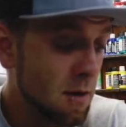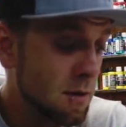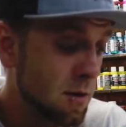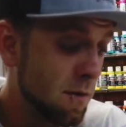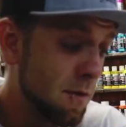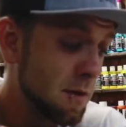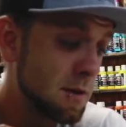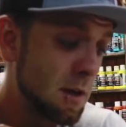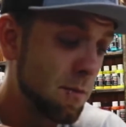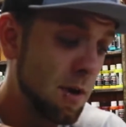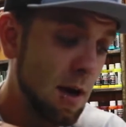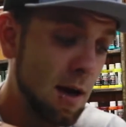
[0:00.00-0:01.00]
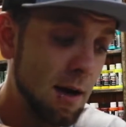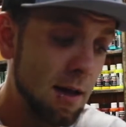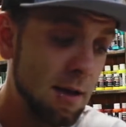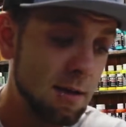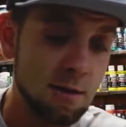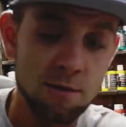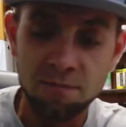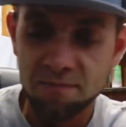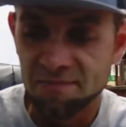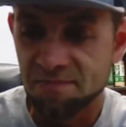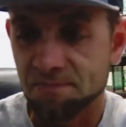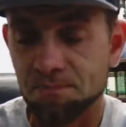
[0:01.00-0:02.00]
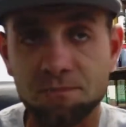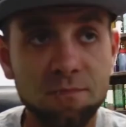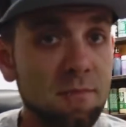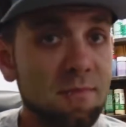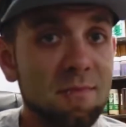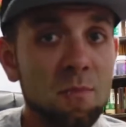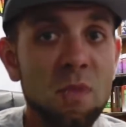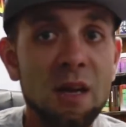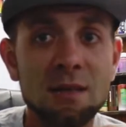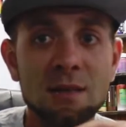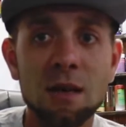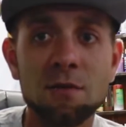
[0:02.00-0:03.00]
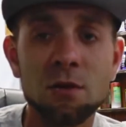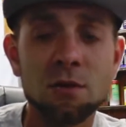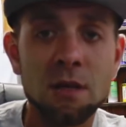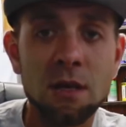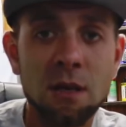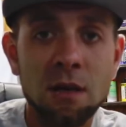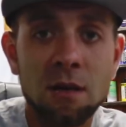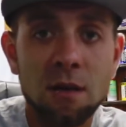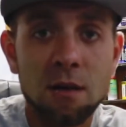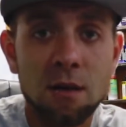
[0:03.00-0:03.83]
So first thing we got is, instead of using